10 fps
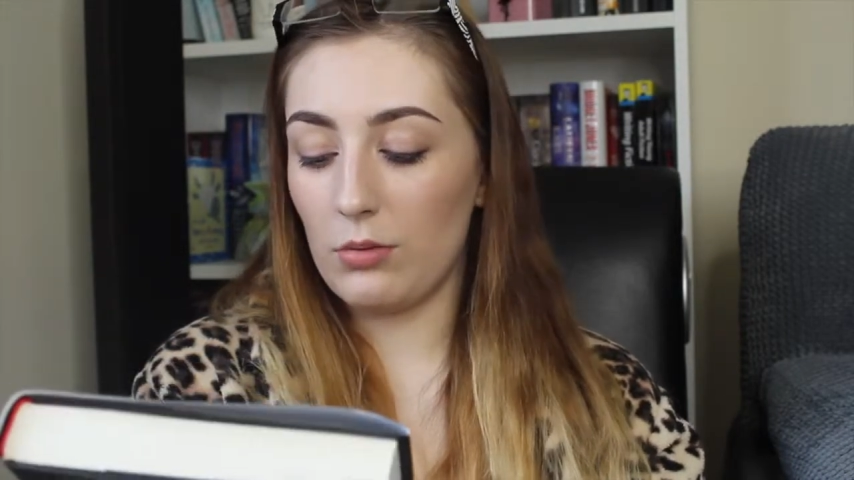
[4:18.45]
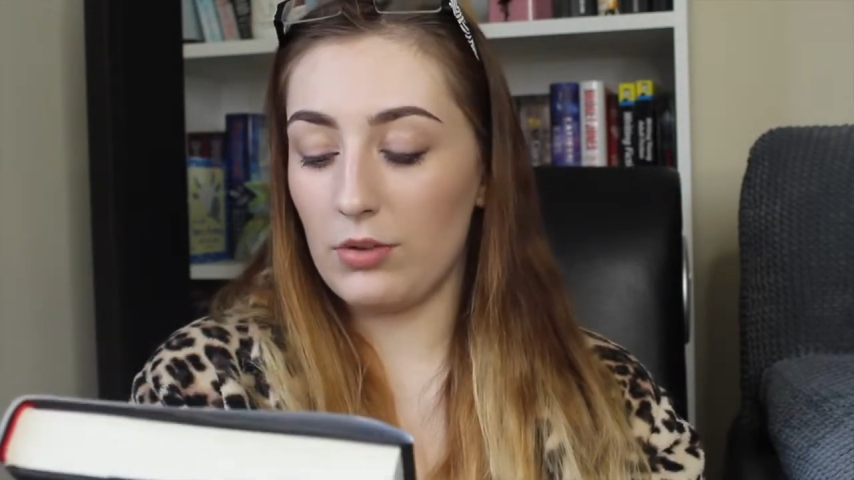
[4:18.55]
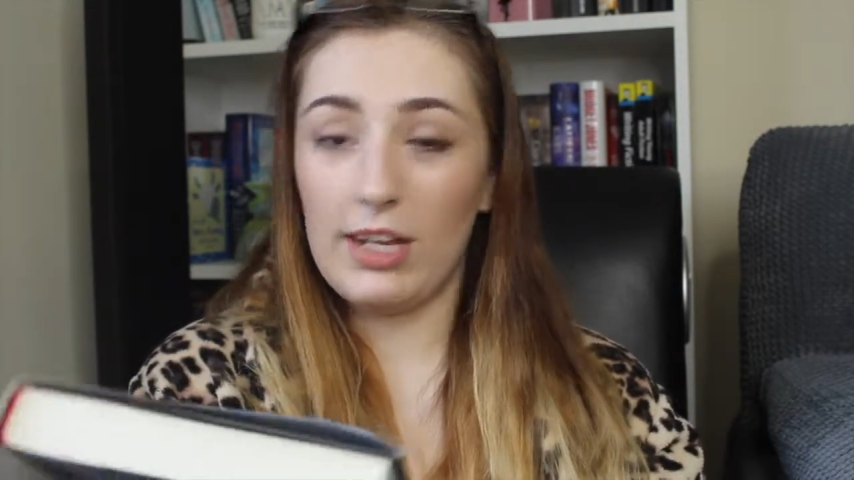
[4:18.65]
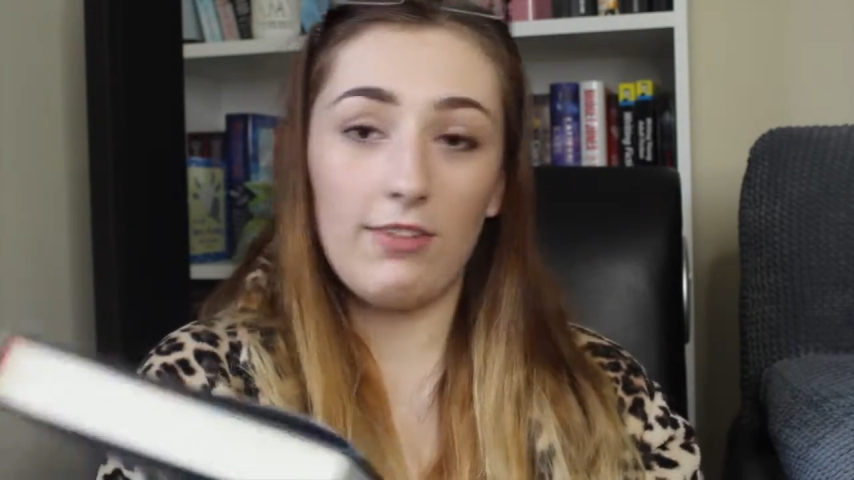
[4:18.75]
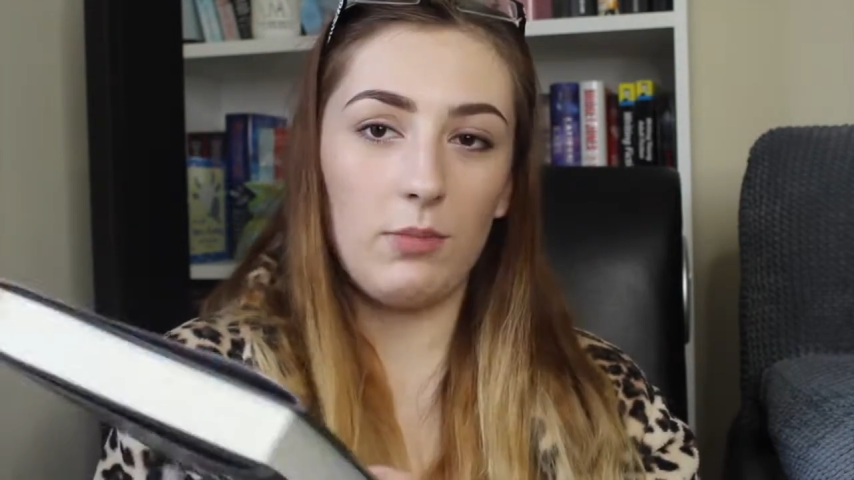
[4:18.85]
will
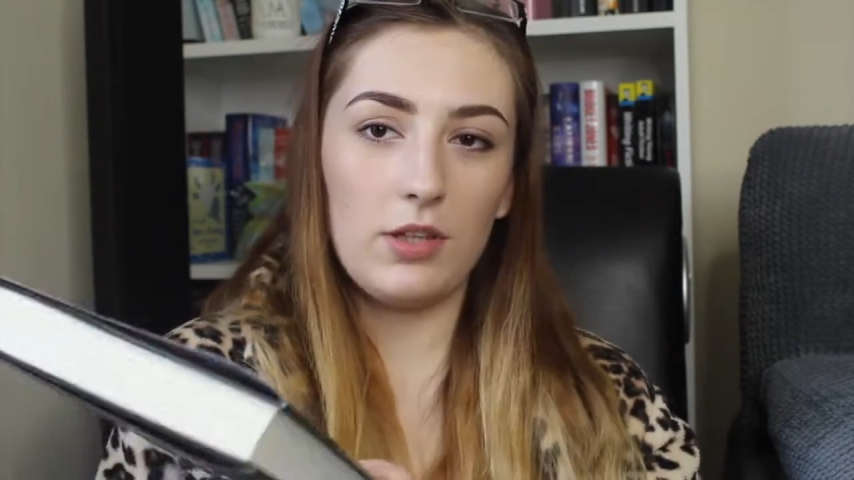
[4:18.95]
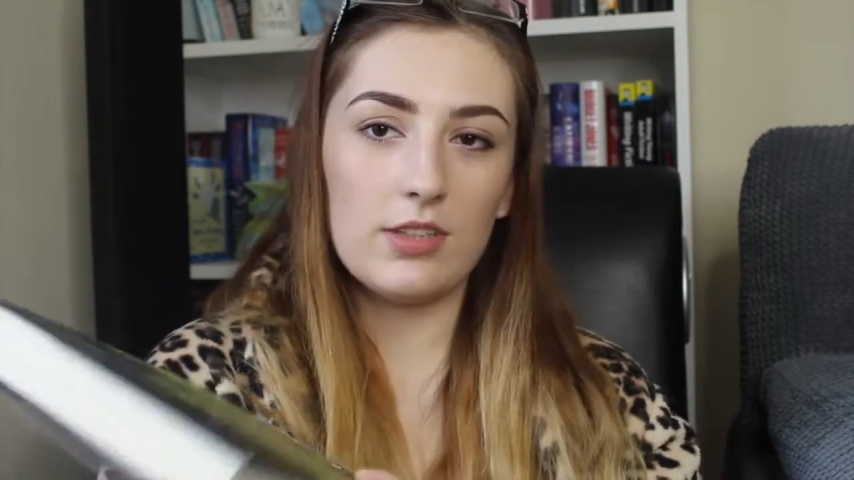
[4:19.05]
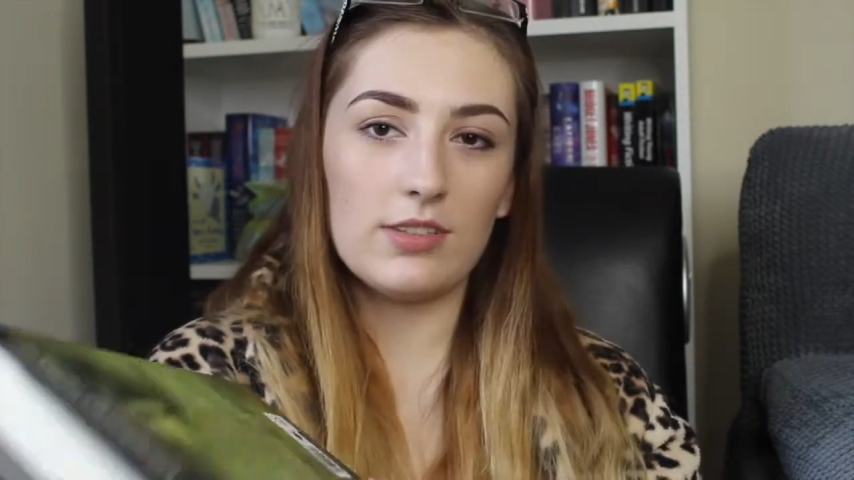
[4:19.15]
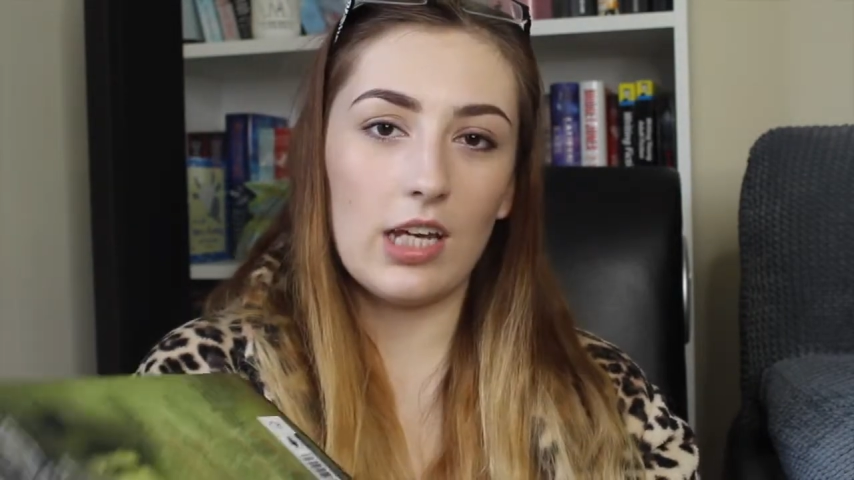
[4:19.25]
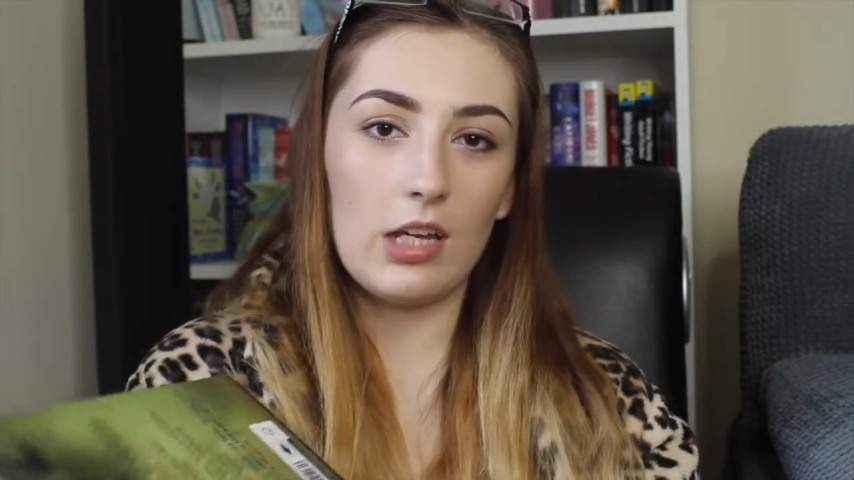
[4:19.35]
never be
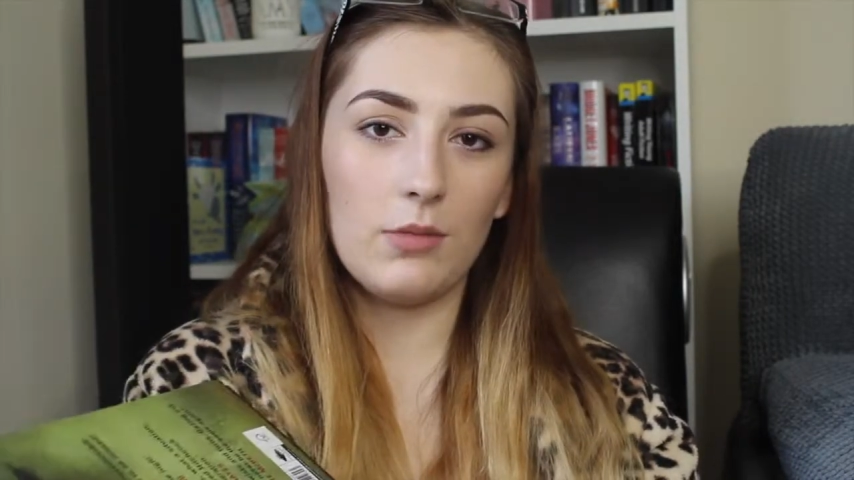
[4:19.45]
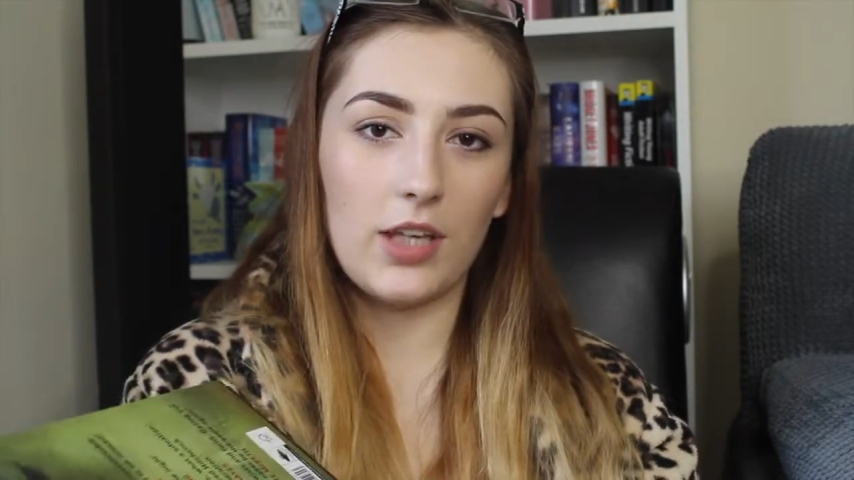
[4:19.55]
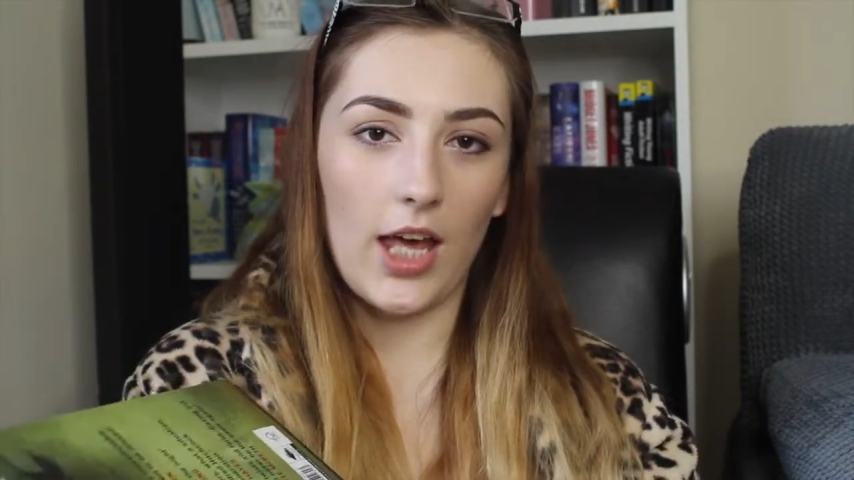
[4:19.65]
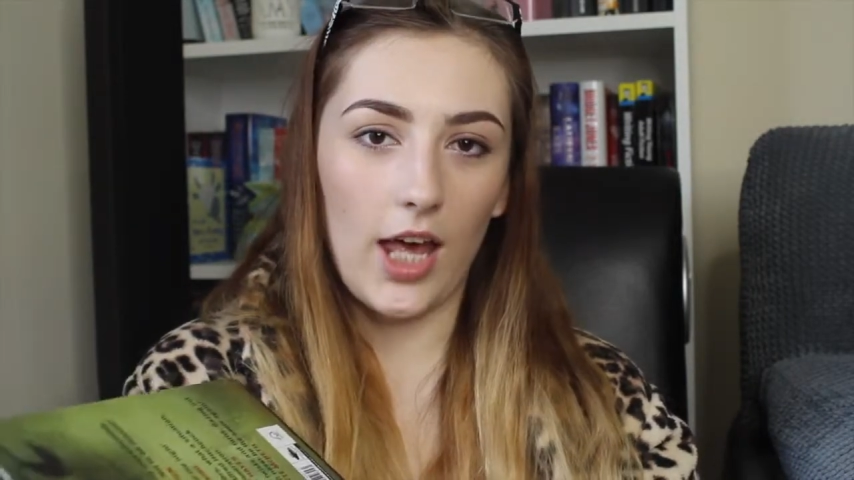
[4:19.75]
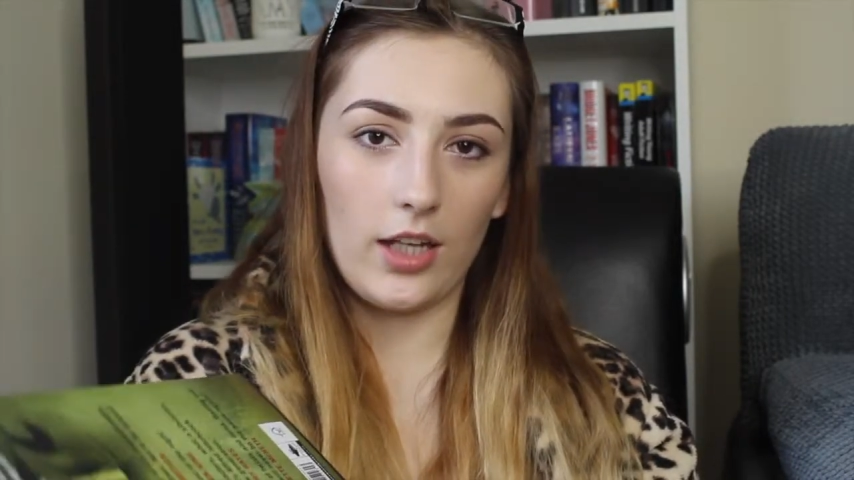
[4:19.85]
the same
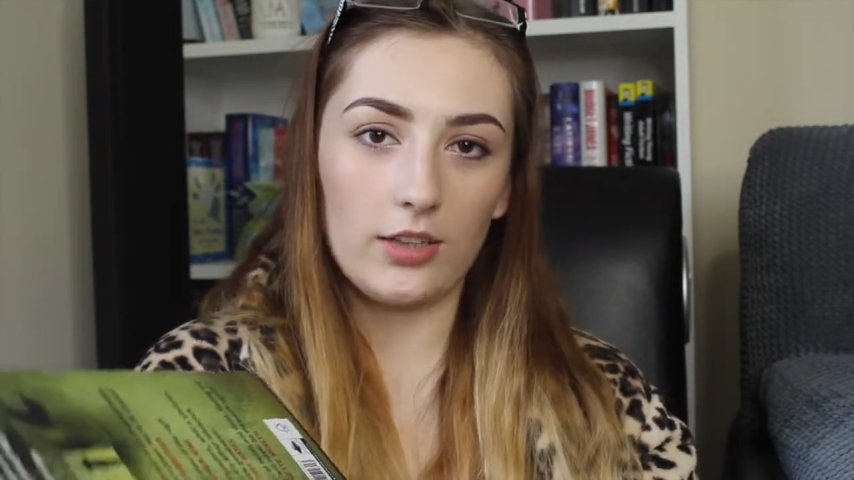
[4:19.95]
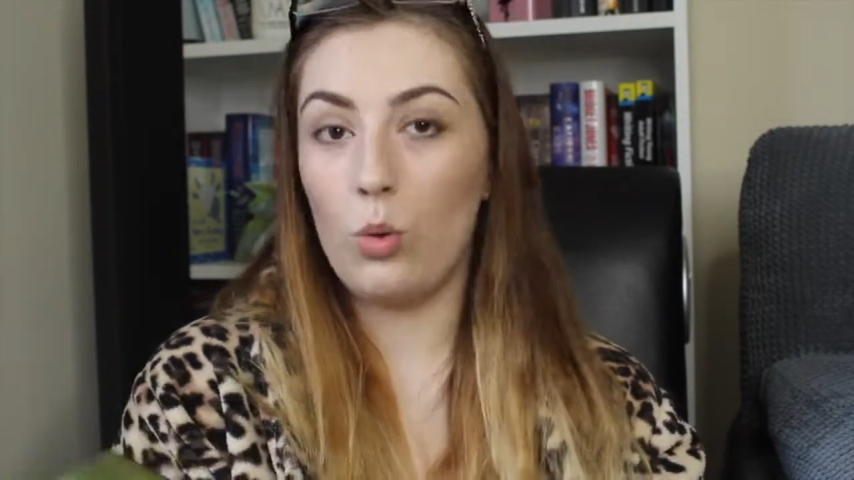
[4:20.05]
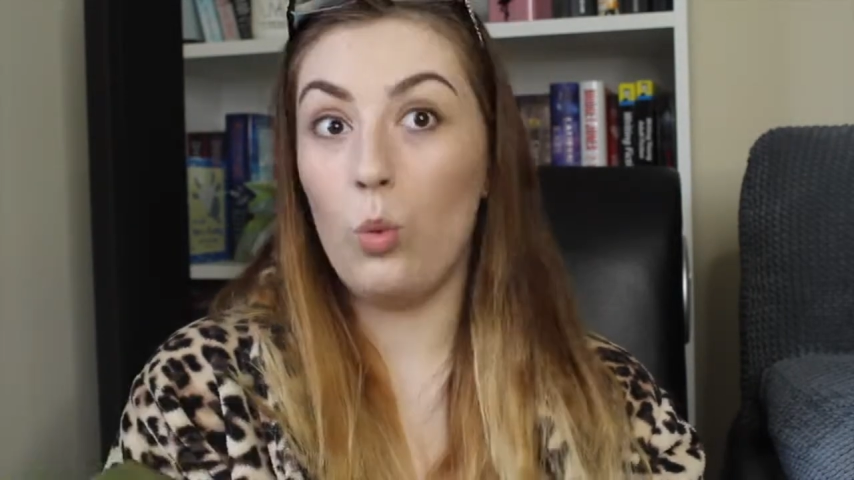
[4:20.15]
again.